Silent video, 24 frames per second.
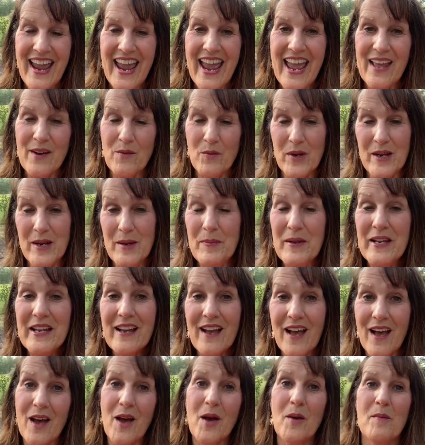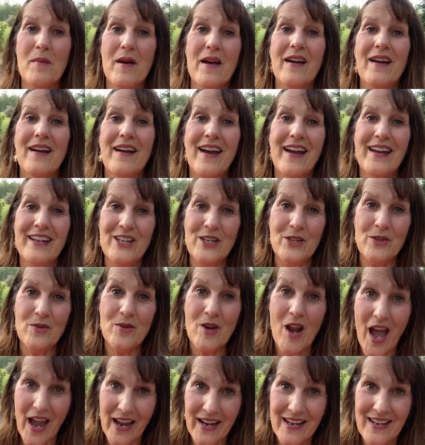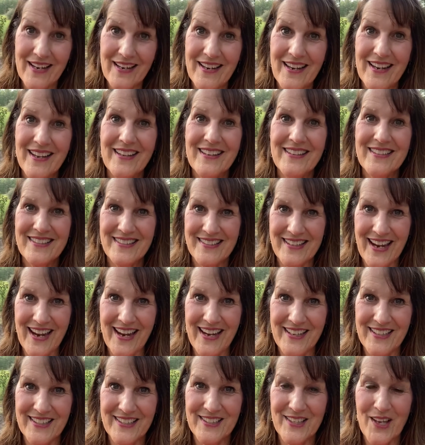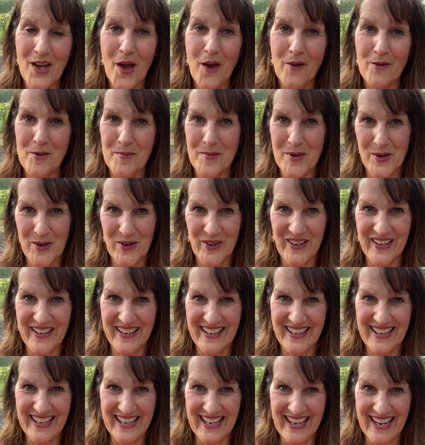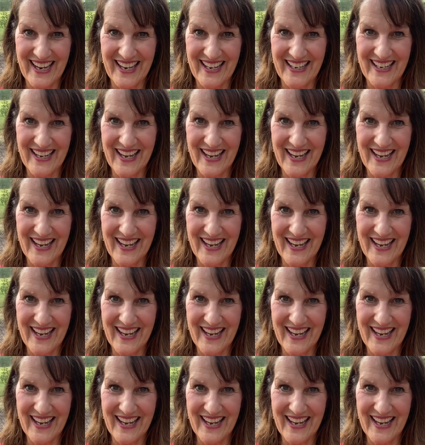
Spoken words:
and we become a United States of America again?